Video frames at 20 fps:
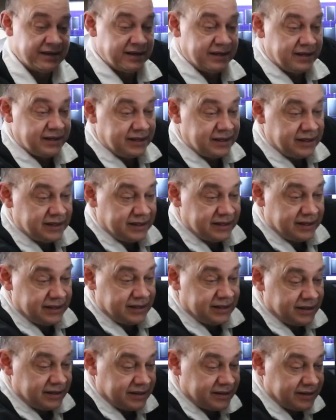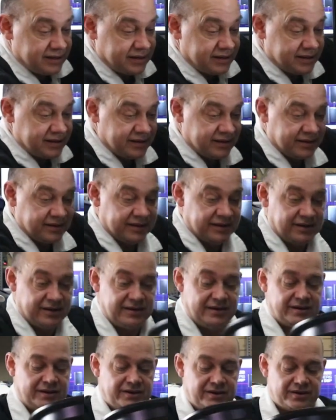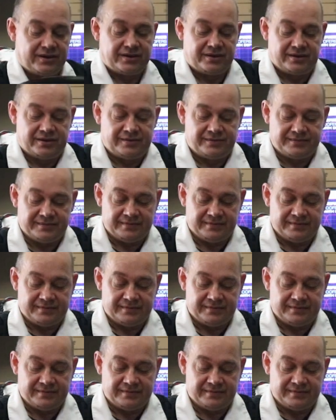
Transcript: (silence)